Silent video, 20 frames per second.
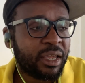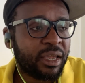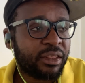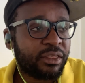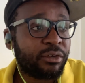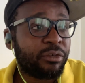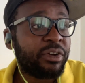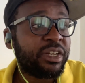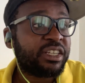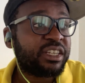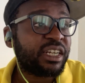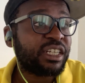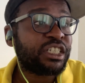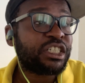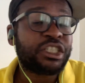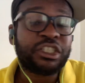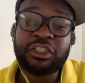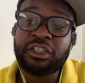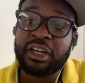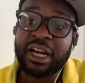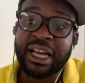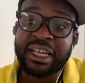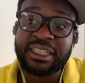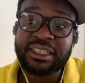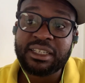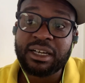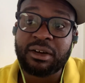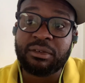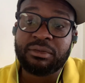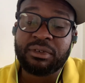The recent stress
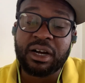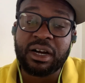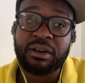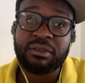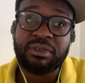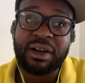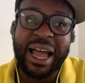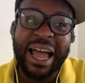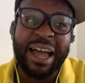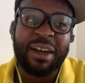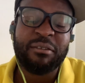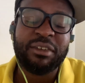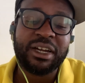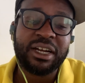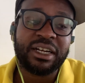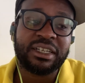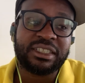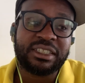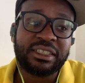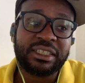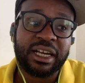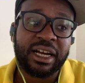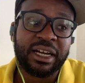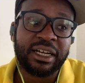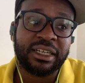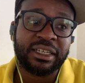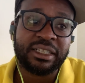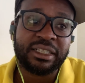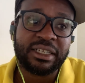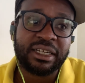of, of having a
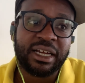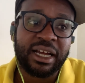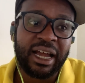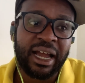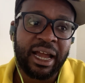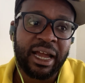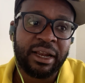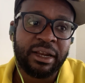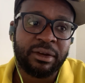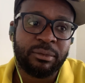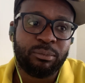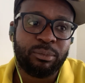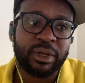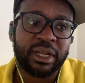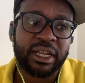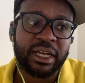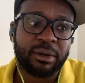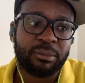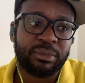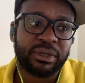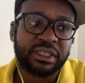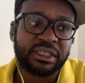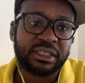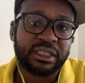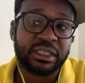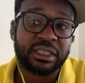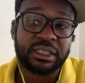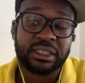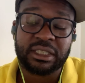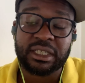son and building a
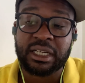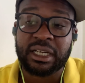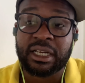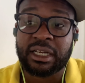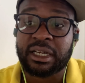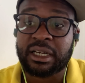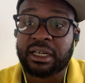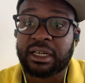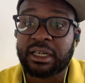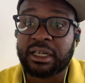business in a,